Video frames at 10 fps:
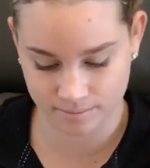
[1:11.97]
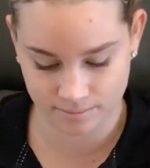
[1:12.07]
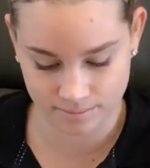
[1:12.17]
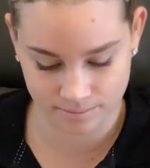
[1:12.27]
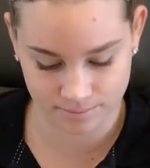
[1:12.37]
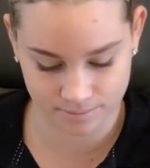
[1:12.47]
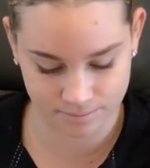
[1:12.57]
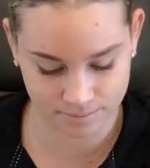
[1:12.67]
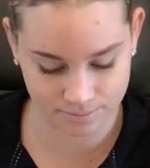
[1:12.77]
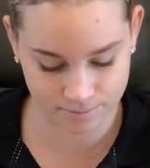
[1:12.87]

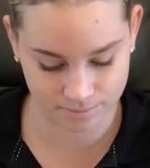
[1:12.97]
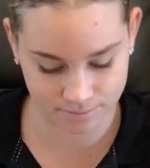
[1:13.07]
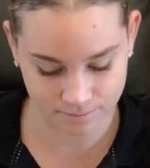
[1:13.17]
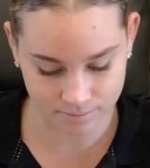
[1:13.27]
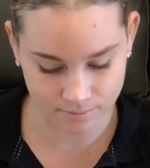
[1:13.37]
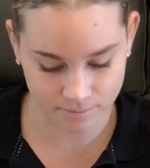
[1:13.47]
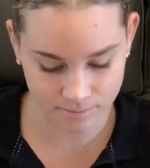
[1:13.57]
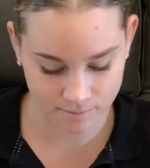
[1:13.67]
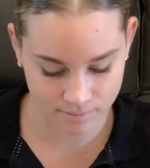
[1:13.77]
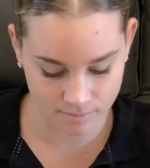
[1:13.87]
Nothing is said.